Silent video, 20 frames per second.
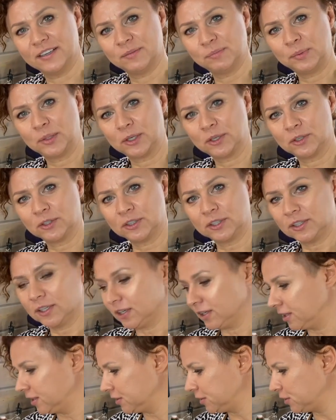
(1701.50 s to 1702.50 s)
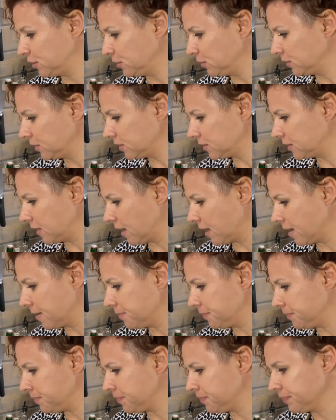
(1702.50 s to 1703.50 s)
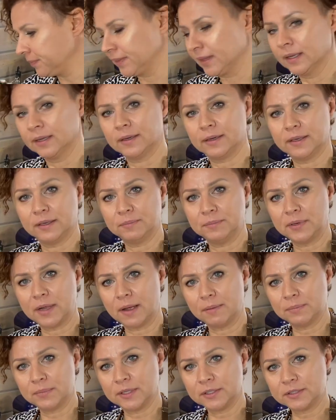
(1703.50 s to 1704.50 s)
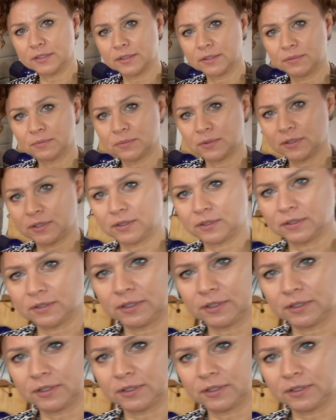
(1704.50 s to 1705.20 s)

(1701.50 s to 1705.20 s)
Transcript: pierogi are to the top. I'm not messing with the